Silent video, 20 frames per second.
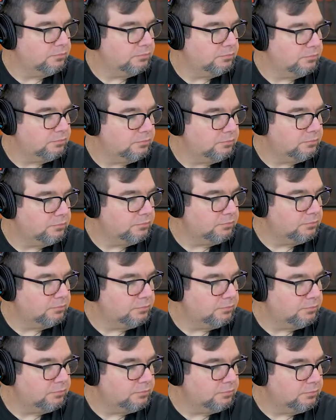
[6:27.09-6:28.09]

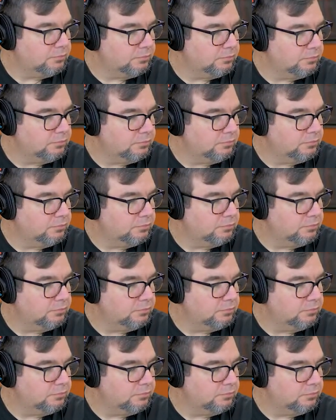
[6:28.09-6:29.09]

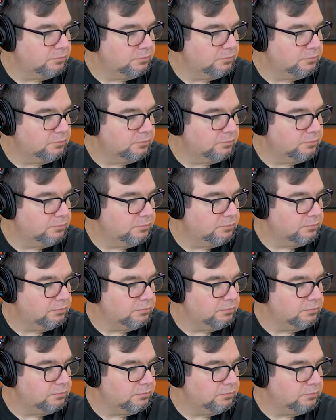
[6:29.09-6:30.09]

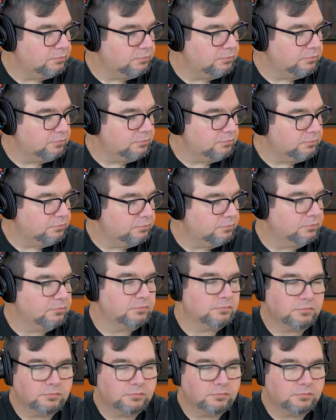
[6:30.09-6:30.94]
The person shown says nothing.